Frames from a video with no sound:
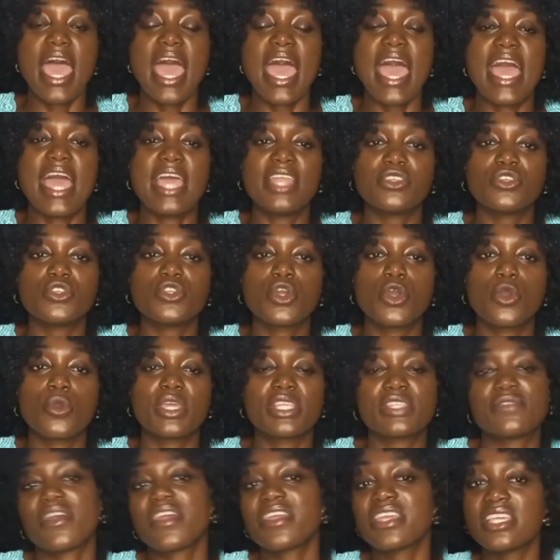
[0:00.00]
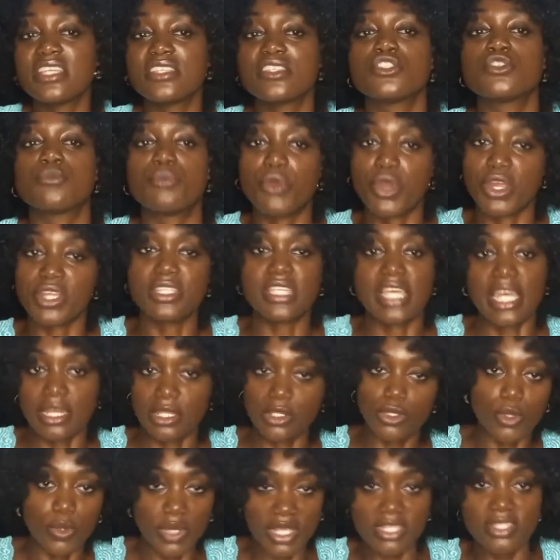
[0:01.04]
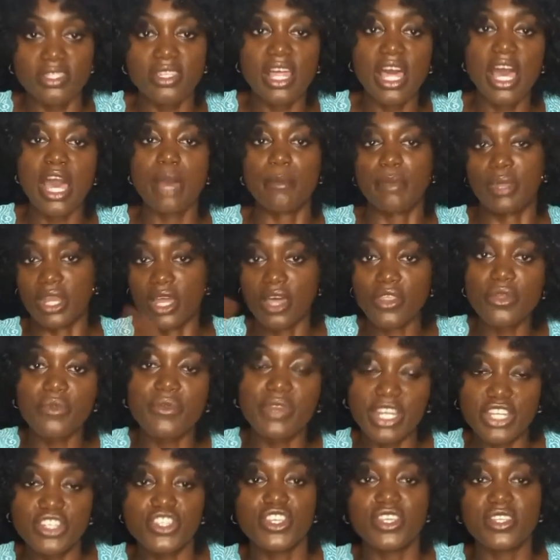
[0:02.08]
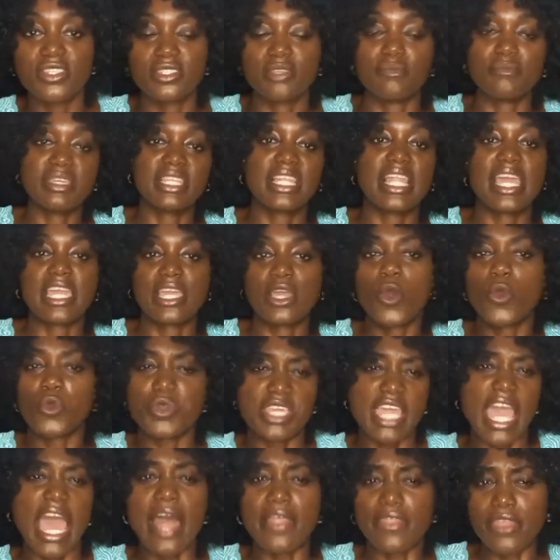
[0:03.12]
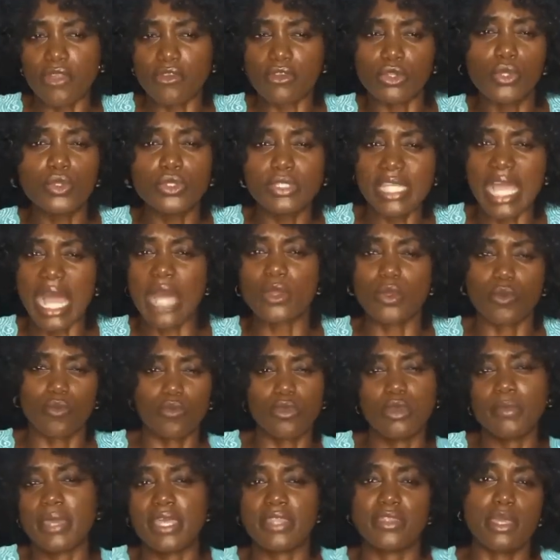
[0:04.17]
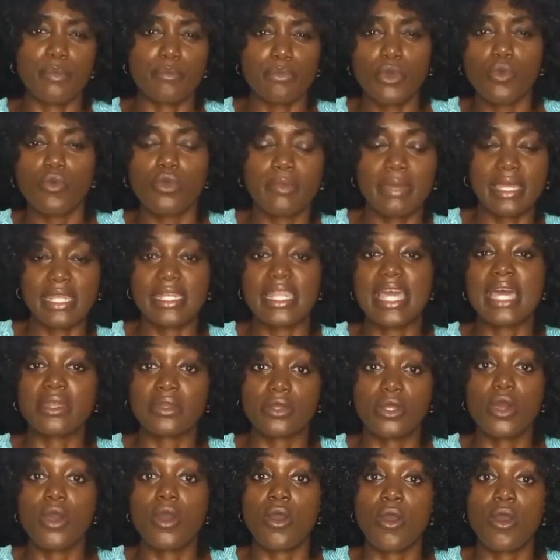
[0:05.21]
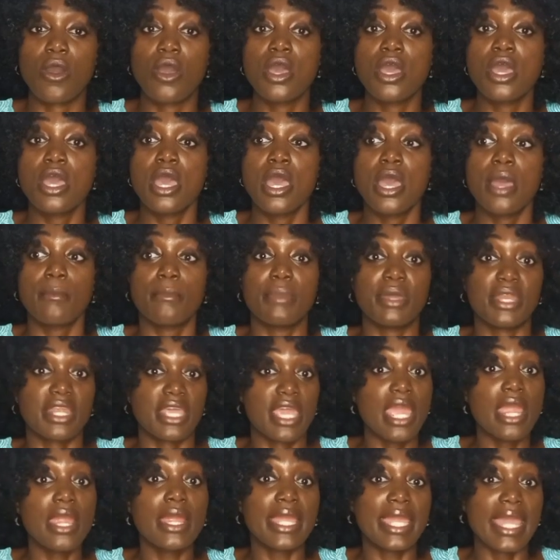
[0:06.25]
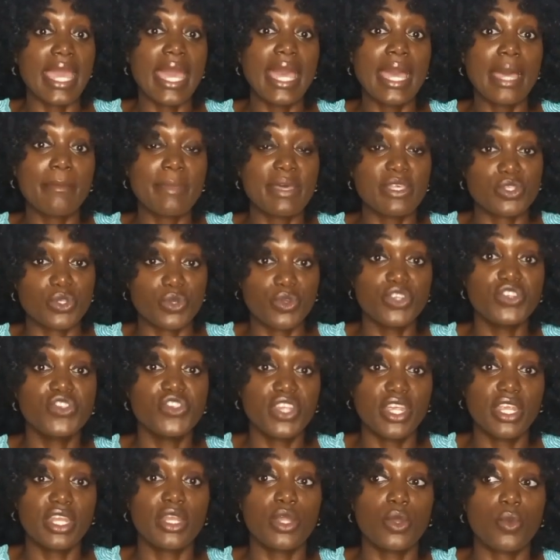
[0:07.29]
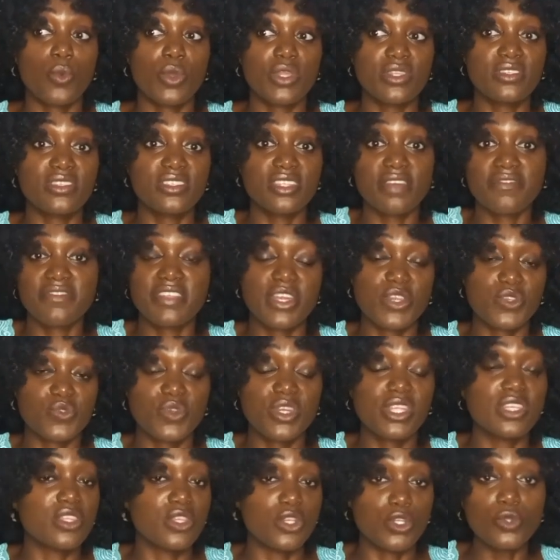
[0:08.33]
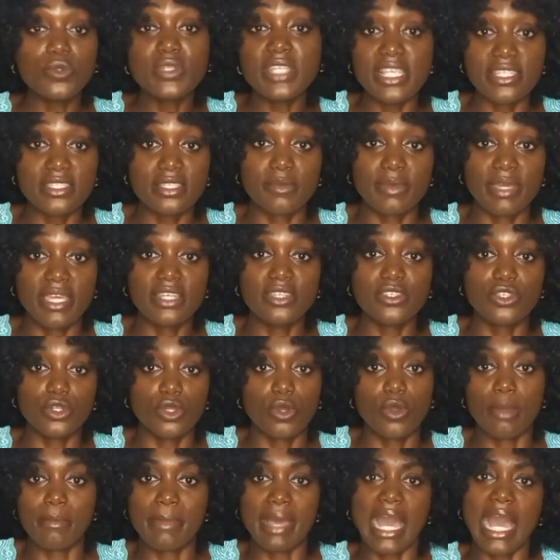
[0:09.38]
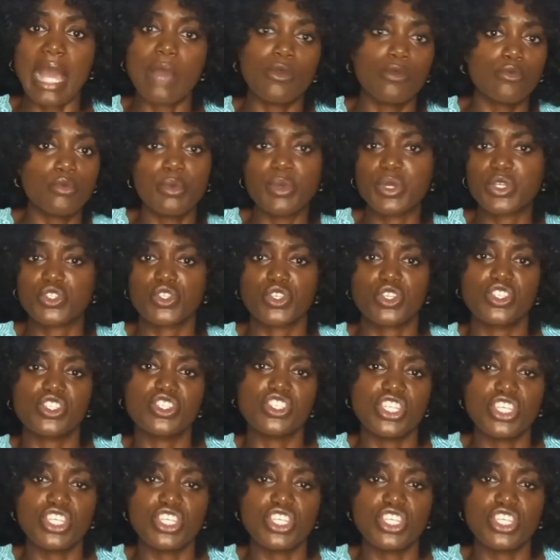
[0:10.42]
And you know, it's very easy to point at you know Islam and other religions and be like, oh yeah, they look down on women, they put women down and all. But here I am as a Christian with stuff that is written in the New Testament, you know, about how women shouldn't